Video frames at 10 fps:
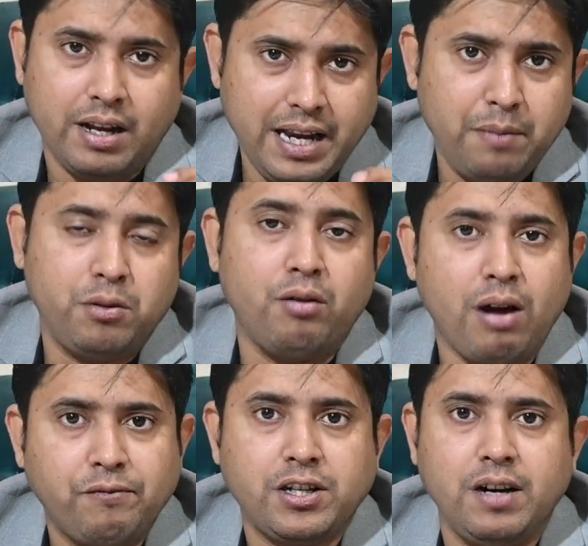keep the
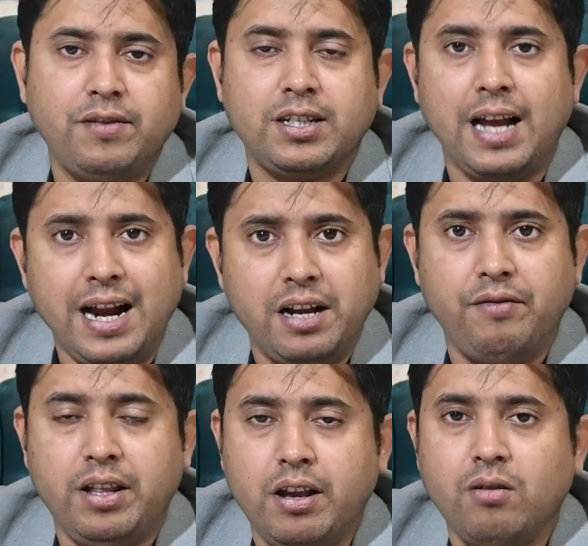rough sheets handy
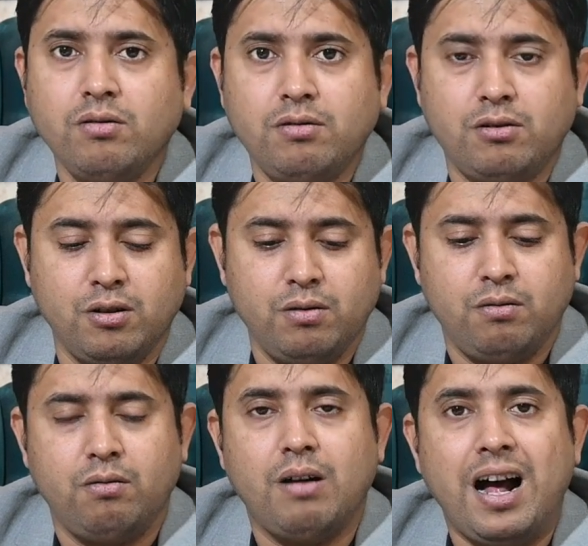with you
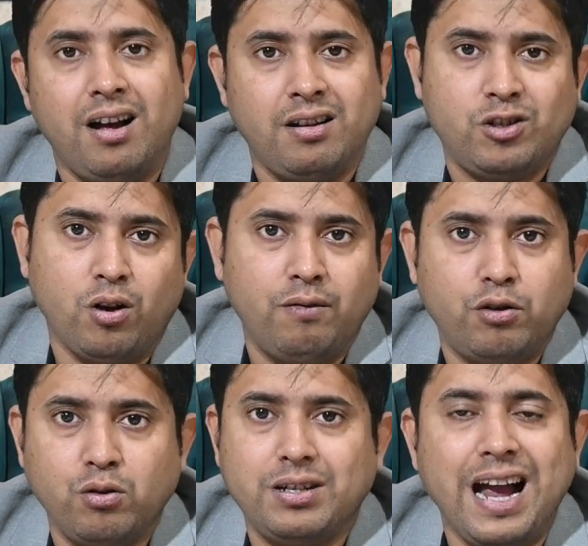to solve
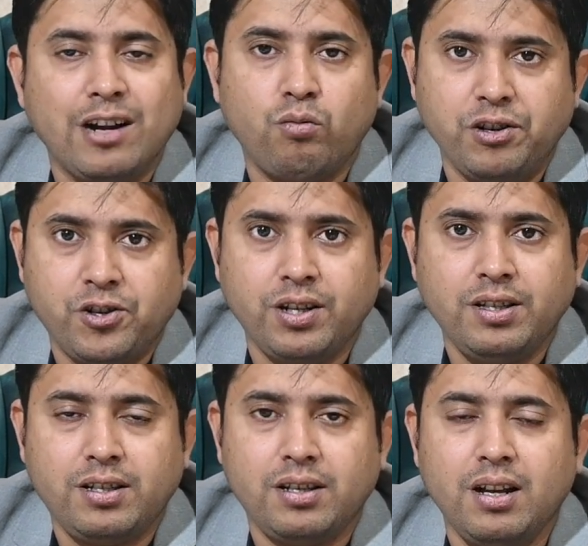those GAT
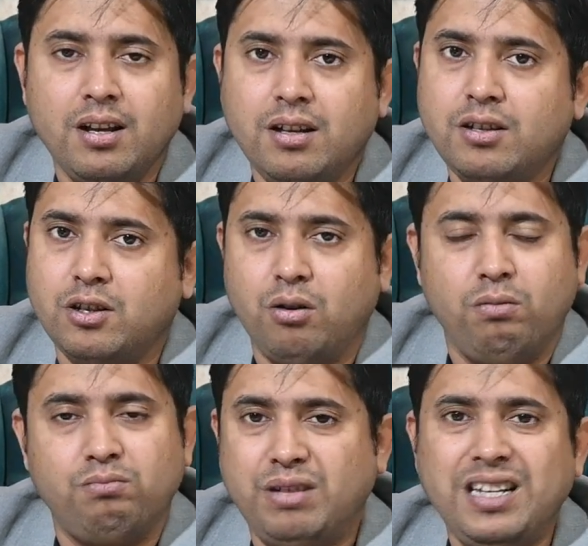questions.
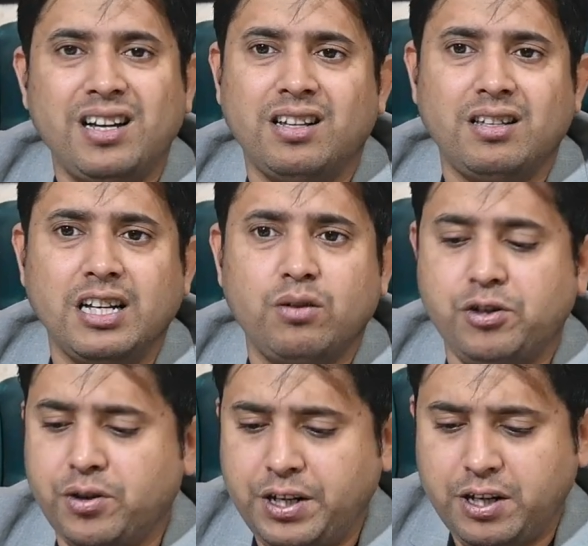So these are the things
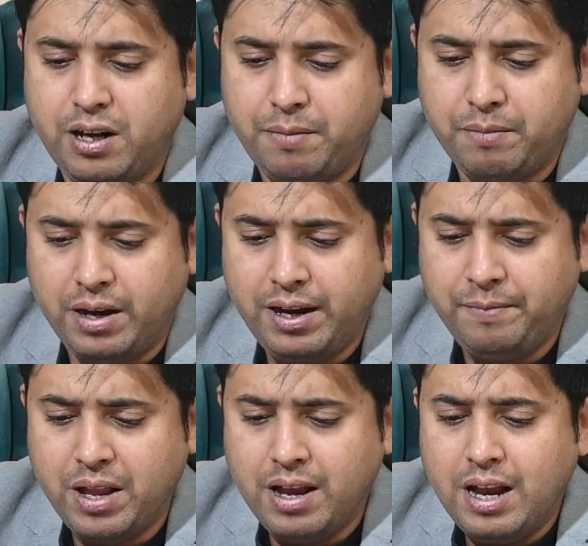which you need to keep in mind.
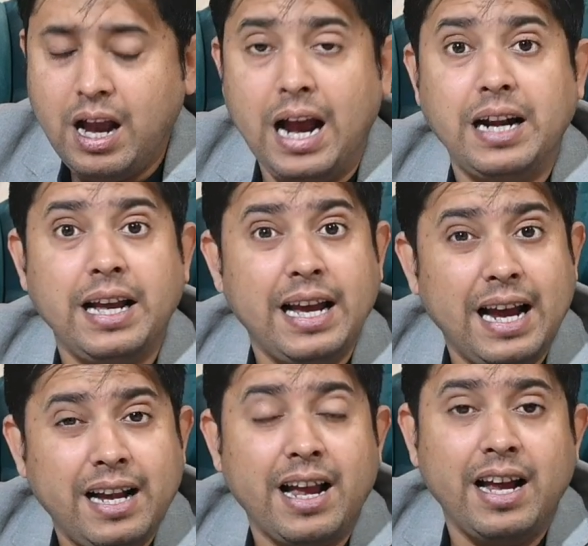And
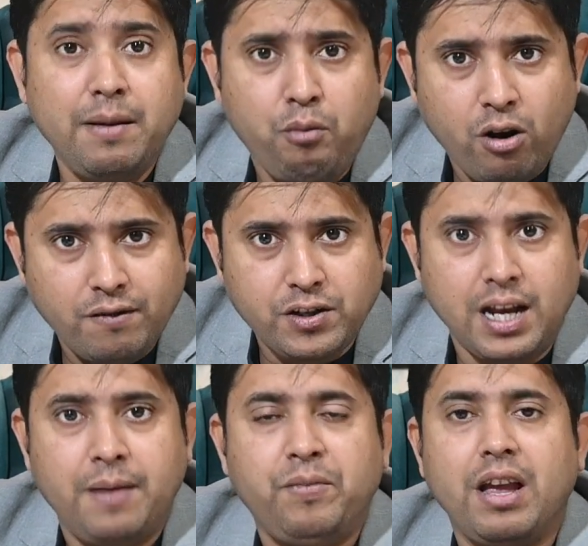at any point of
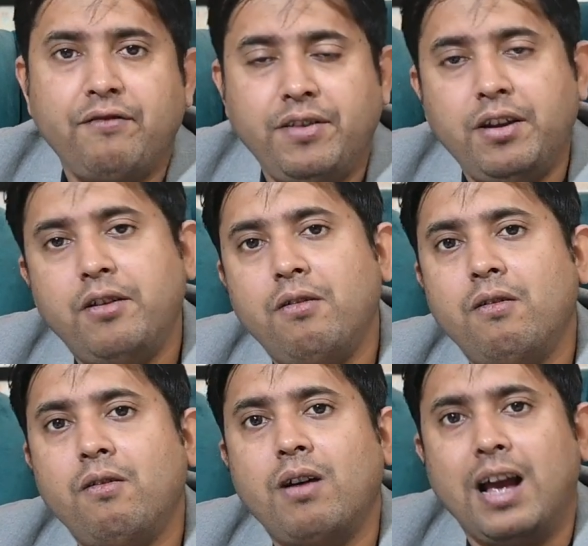time, if
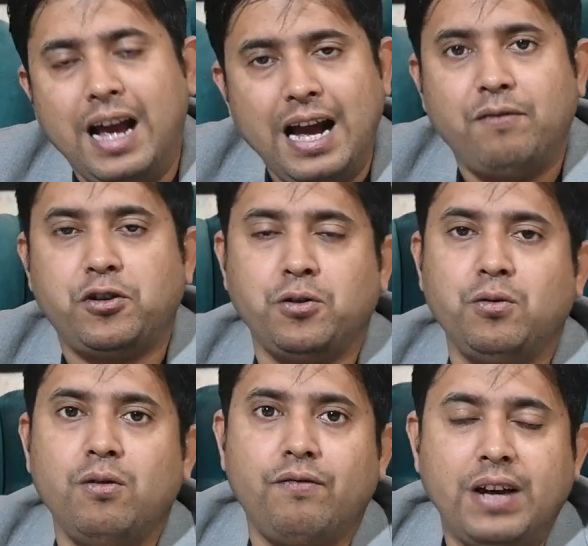you have
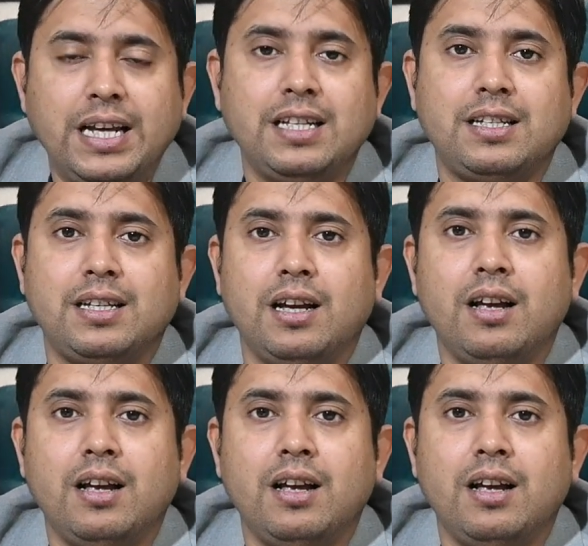to face